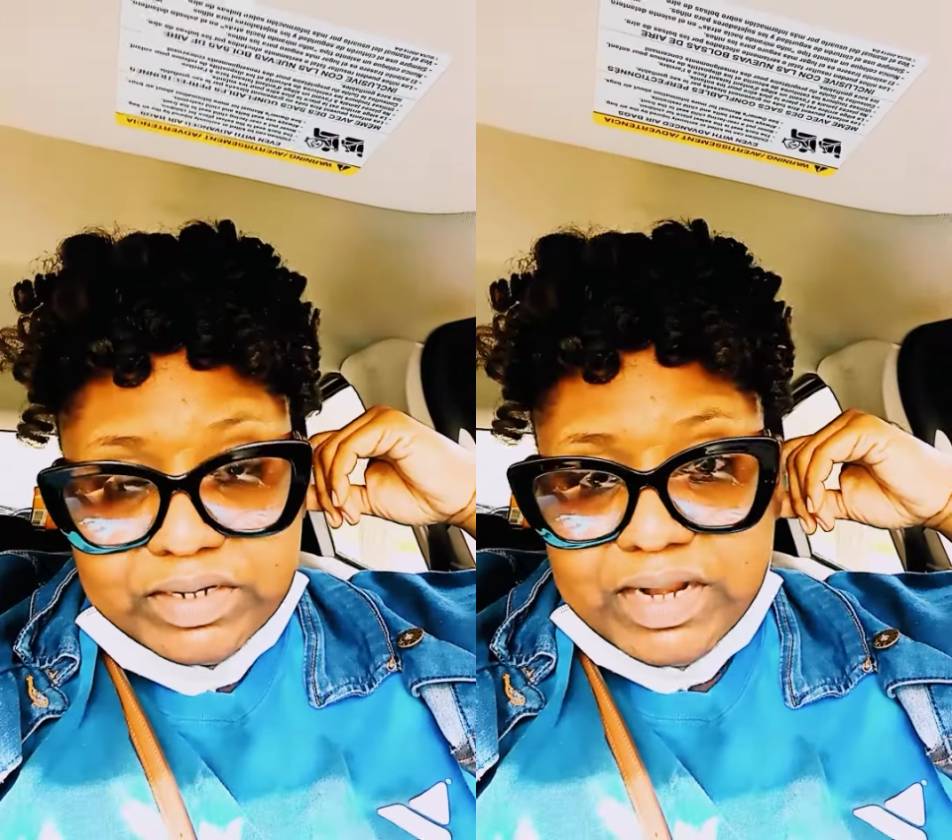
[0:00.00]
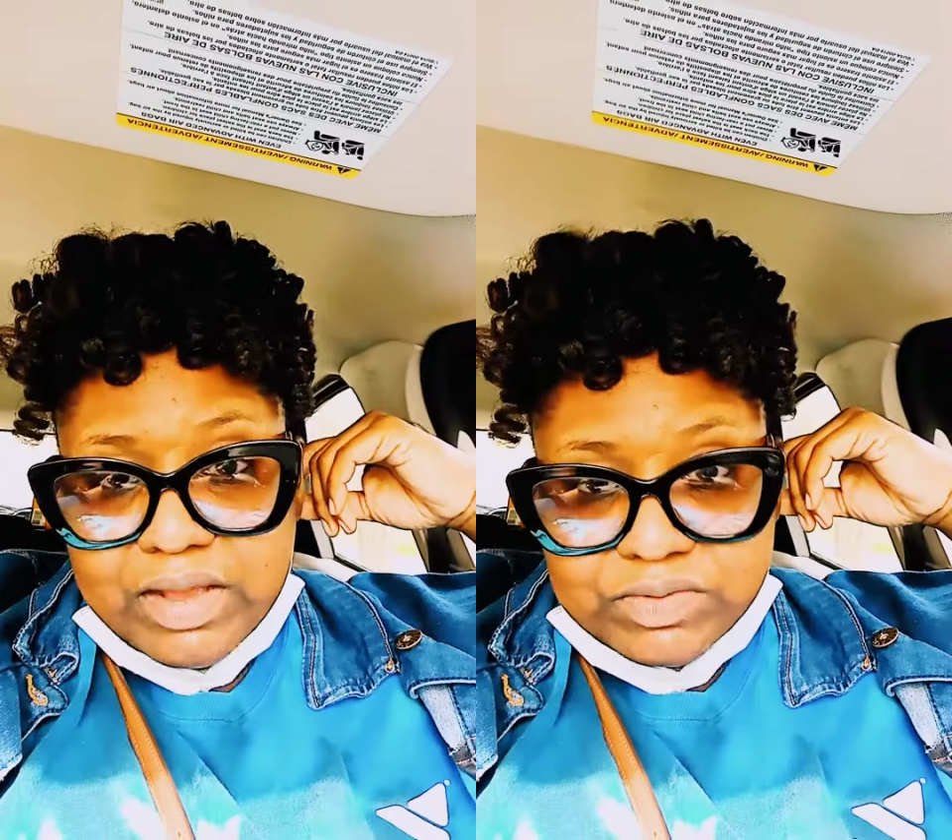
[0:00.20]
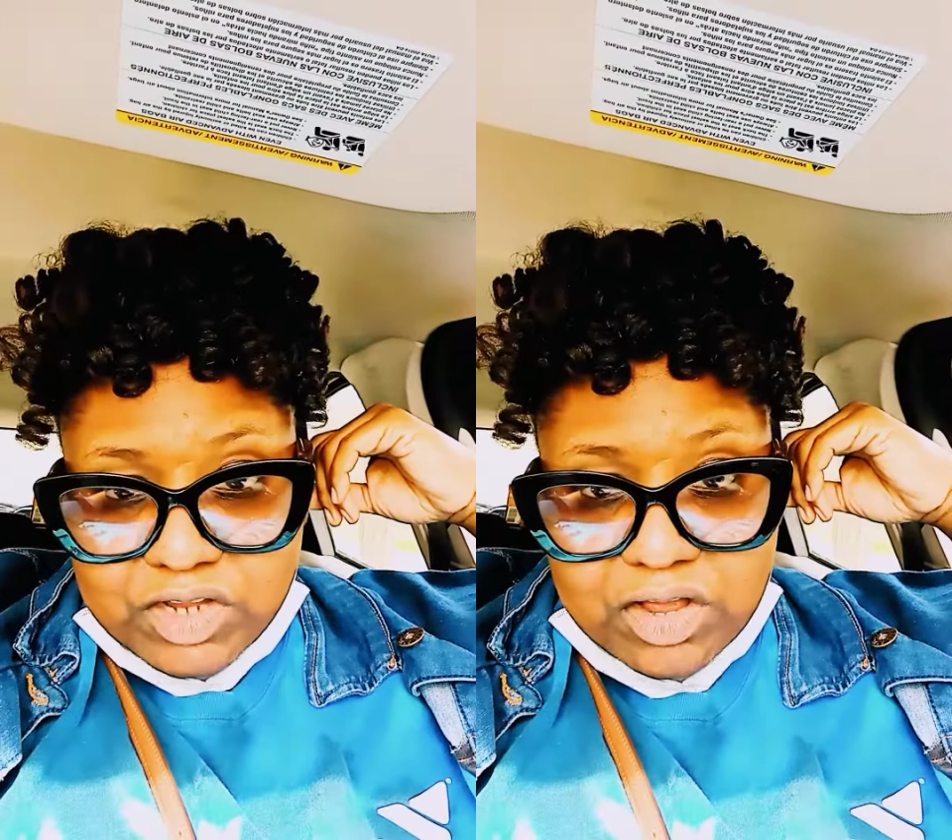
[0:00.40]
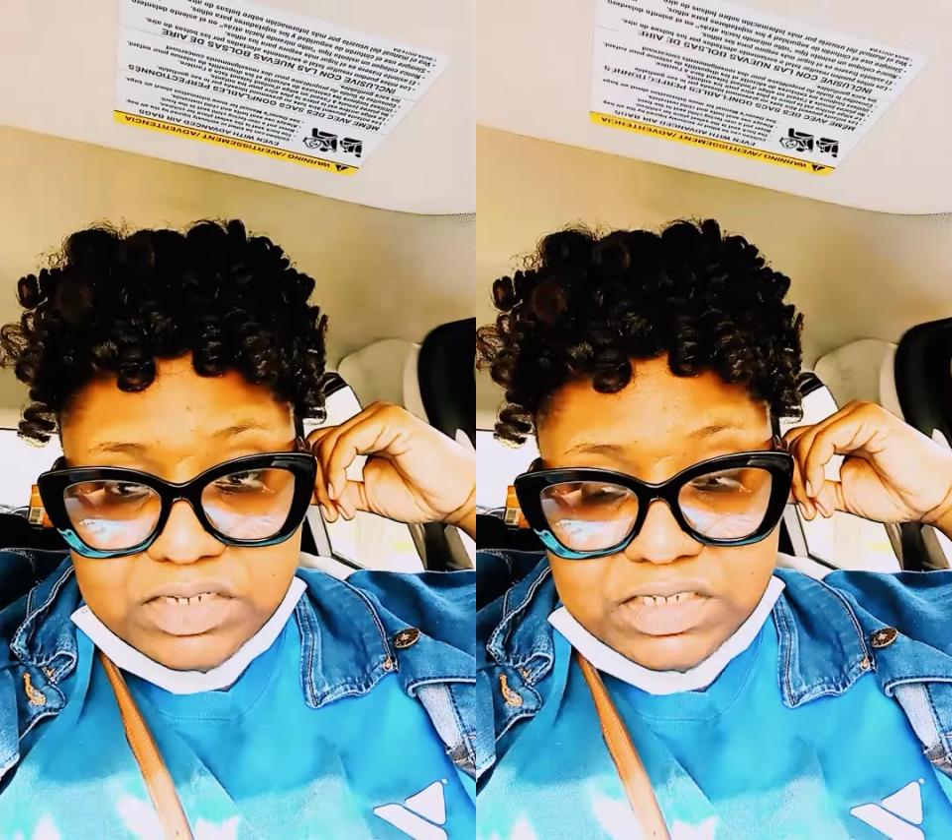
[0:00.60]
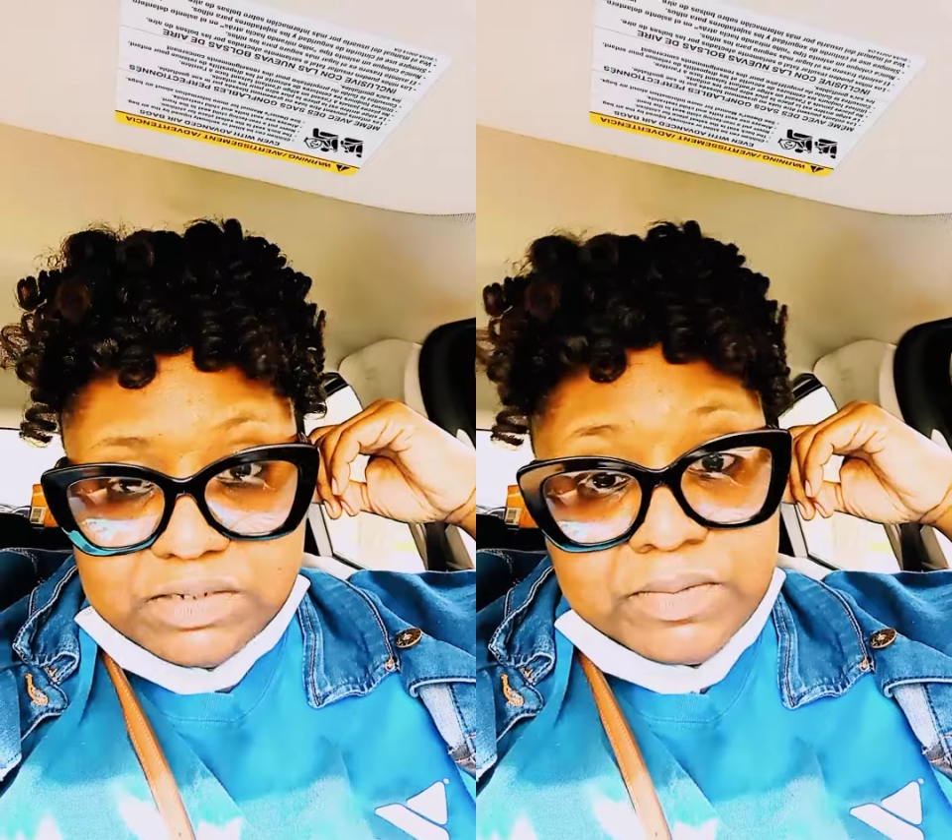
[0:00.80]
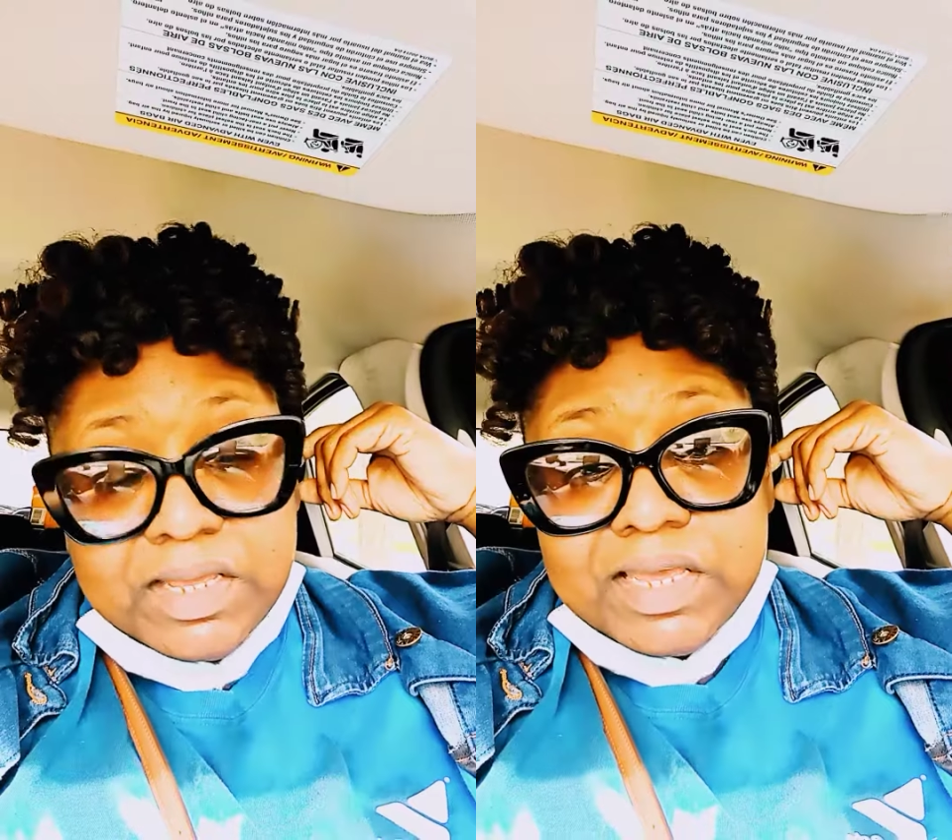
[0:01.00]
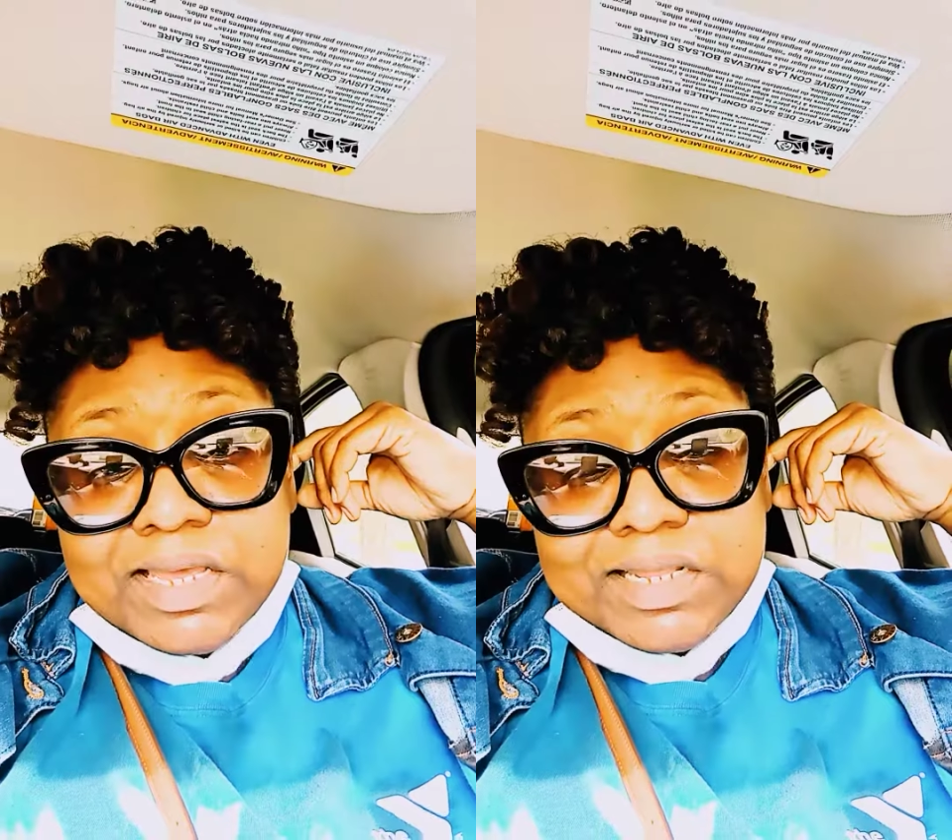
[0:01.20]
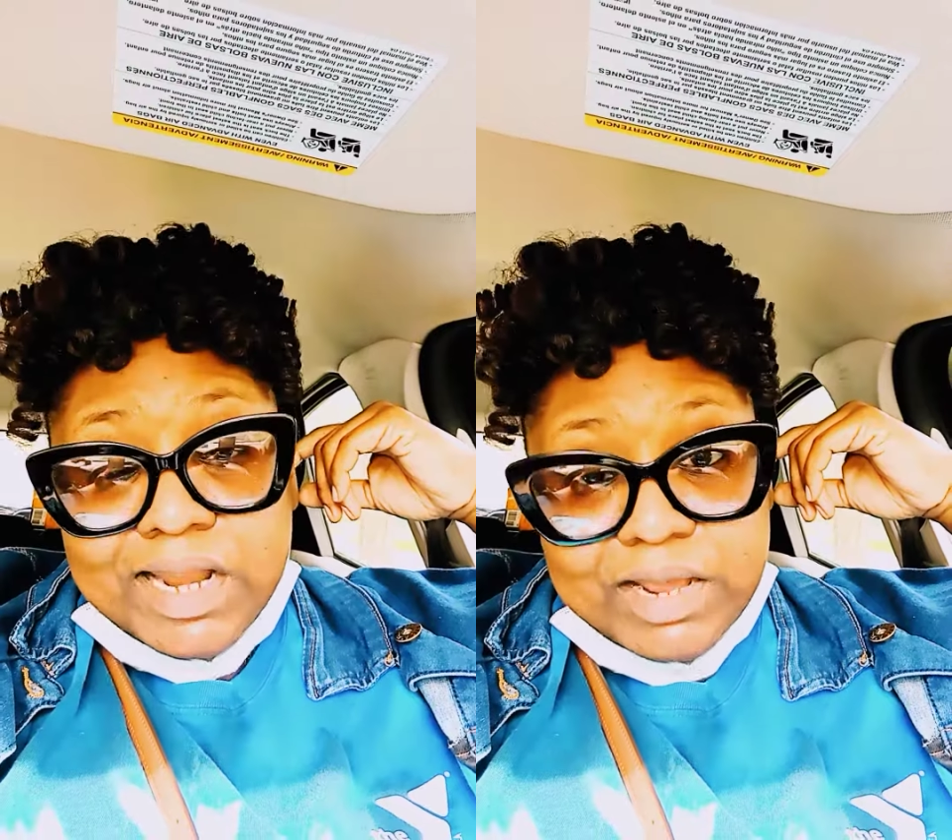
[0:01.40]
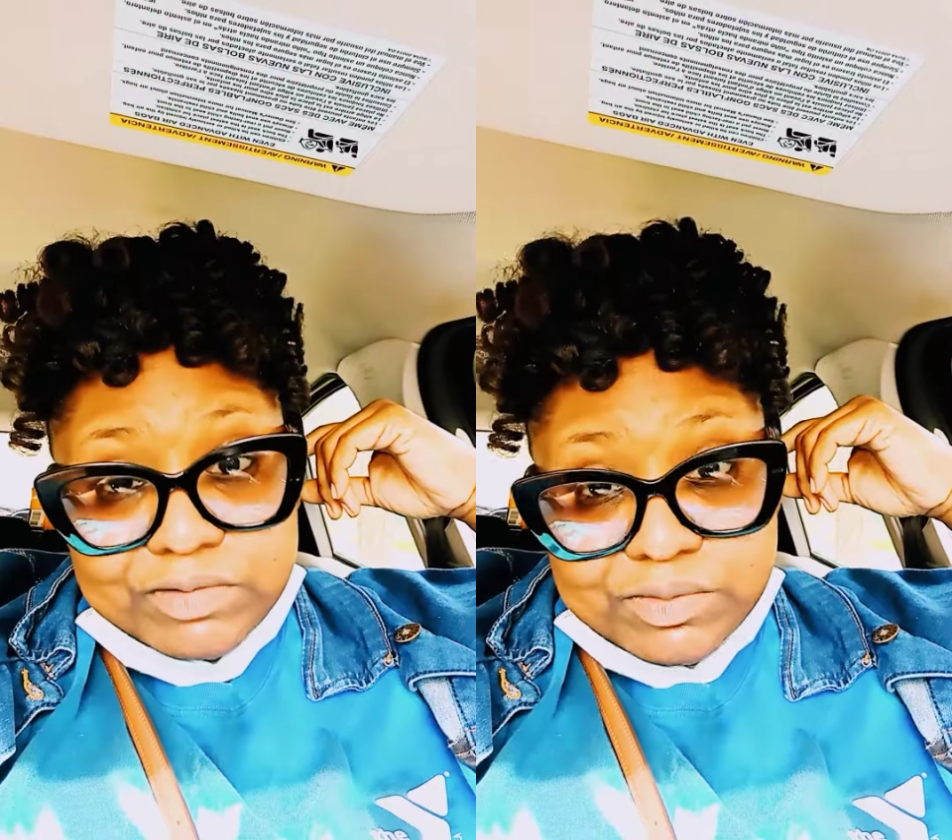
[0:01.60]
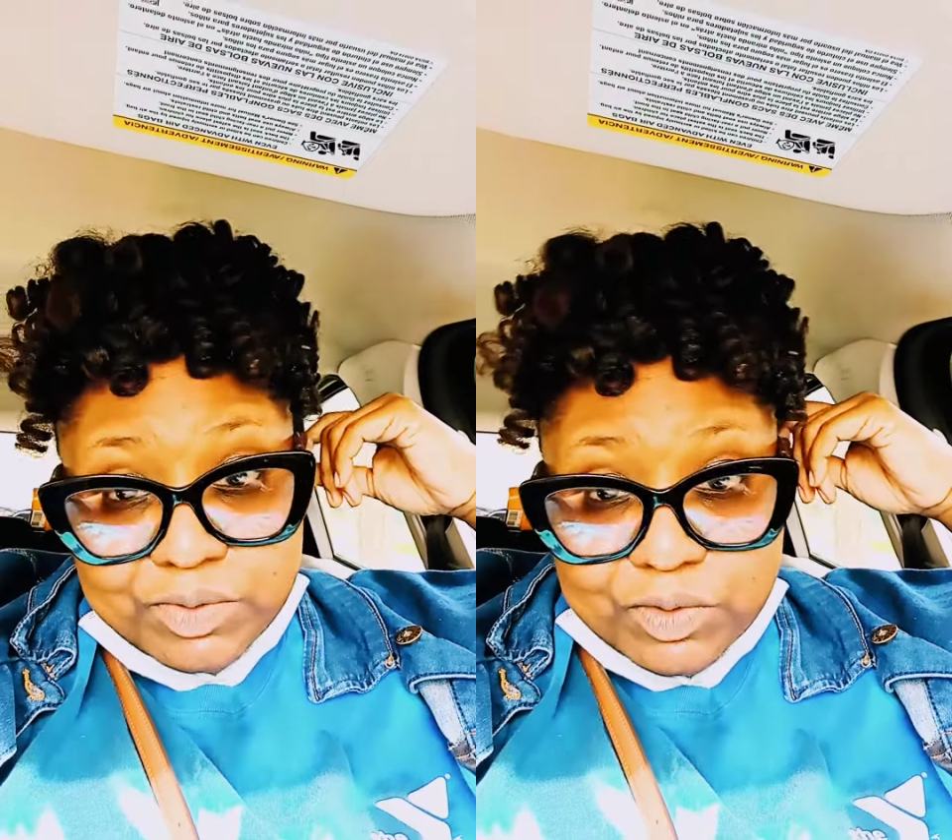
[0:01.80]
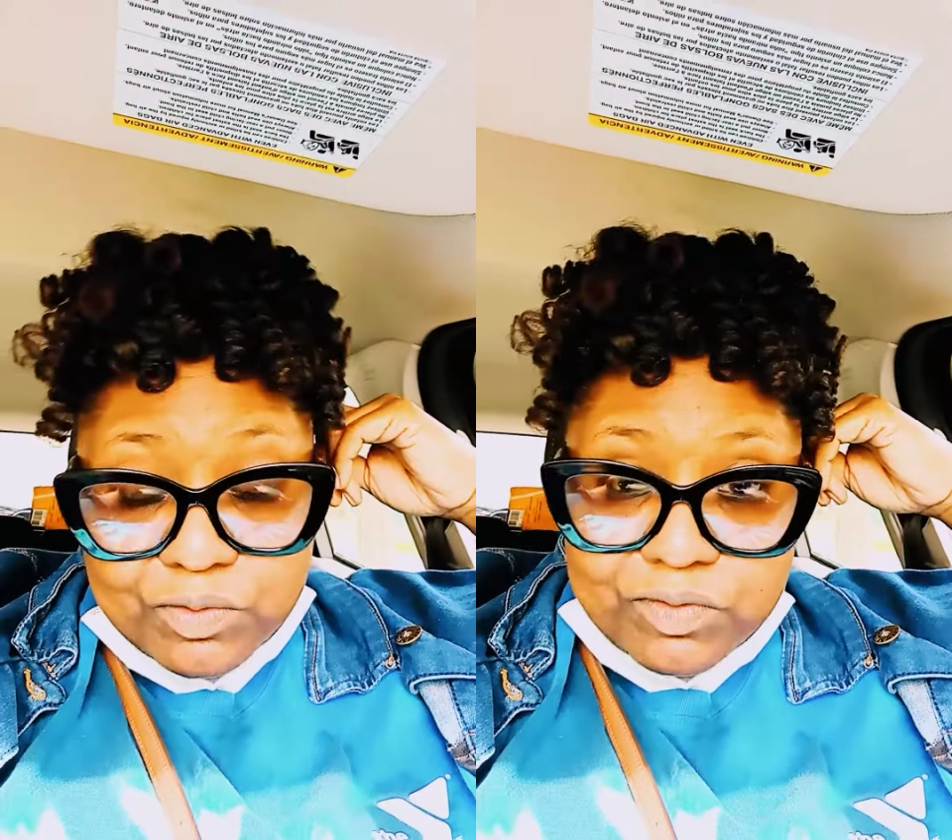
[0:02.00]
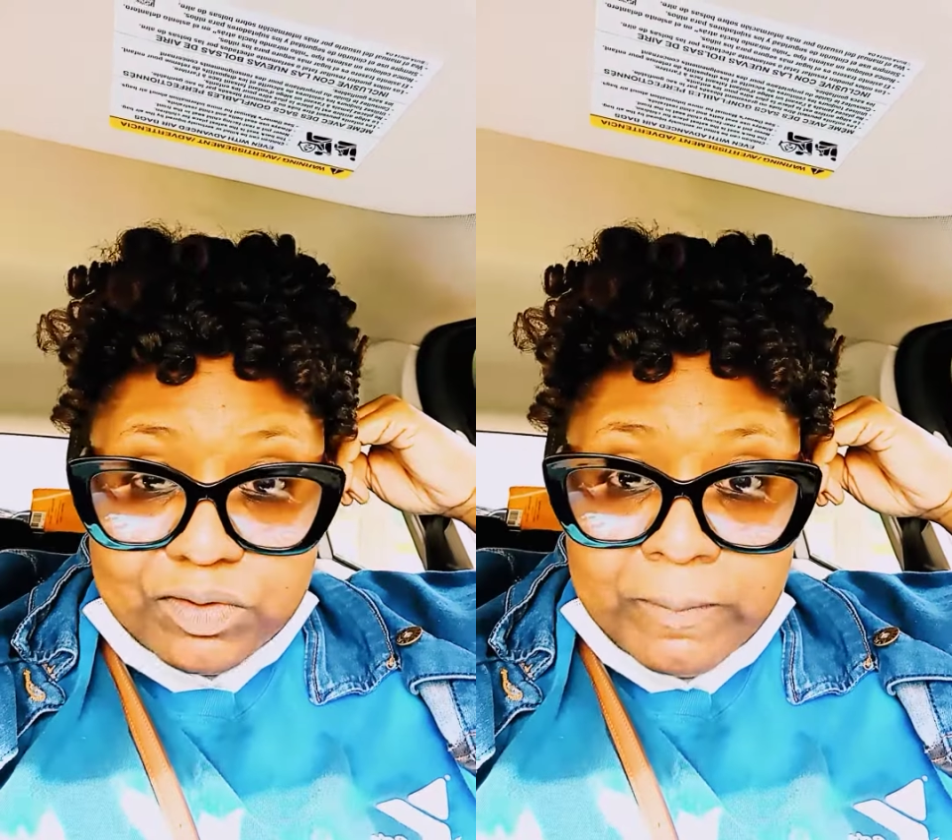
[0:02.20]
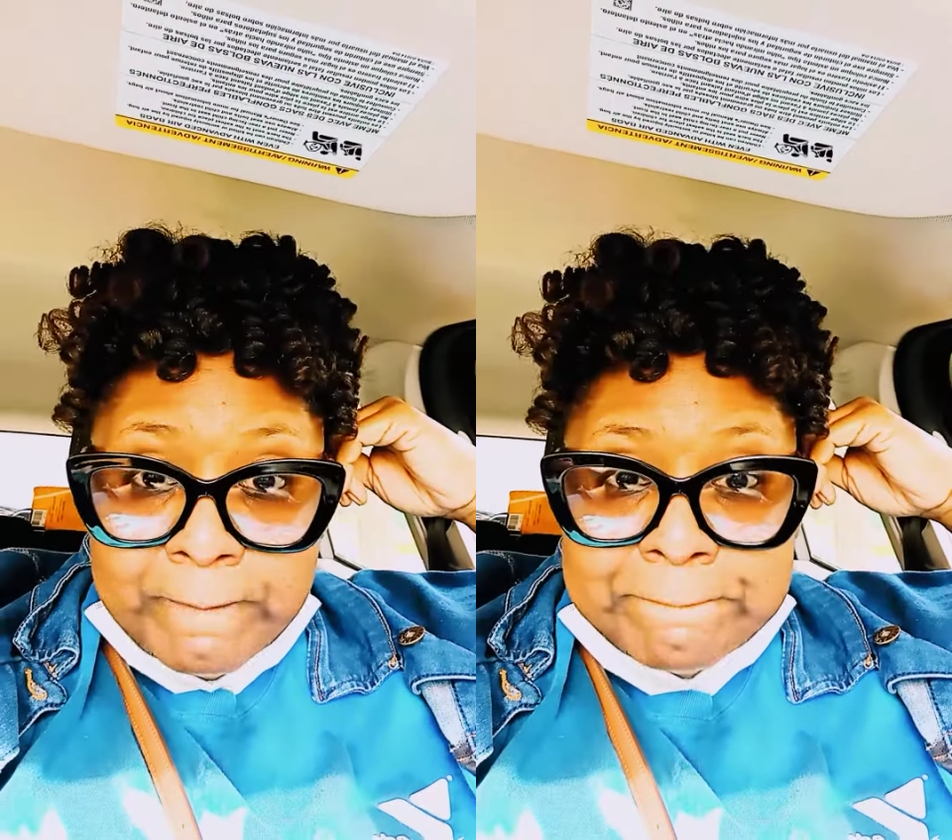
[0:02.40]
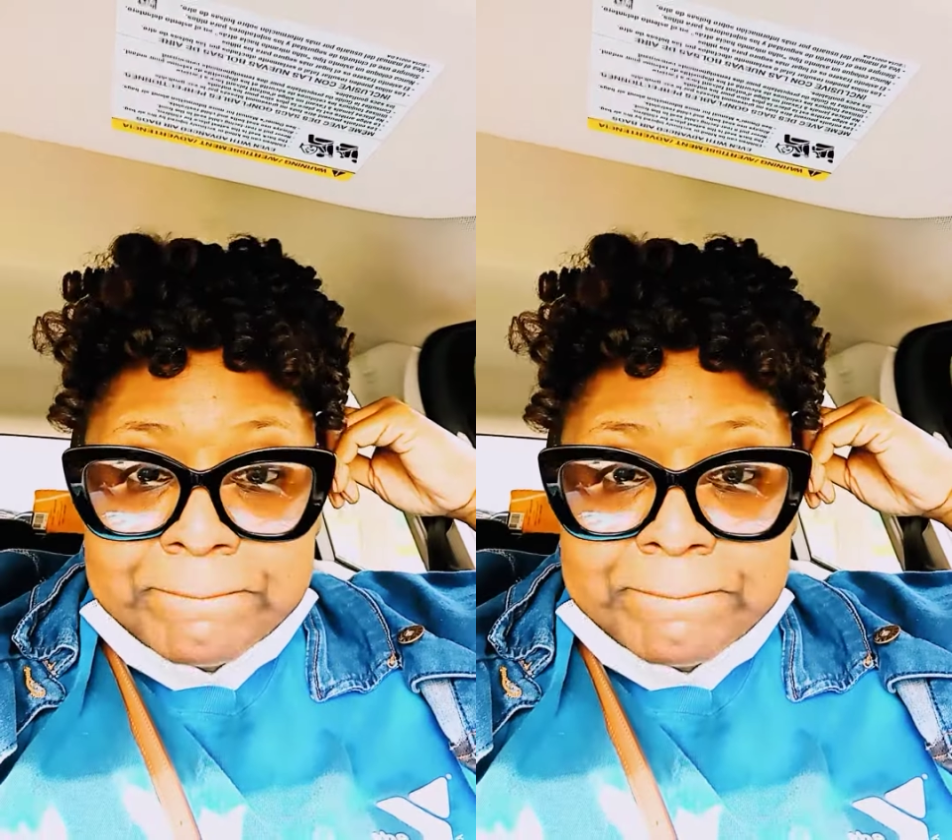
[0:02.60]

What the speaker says: that I was awesome, that I was beautiful,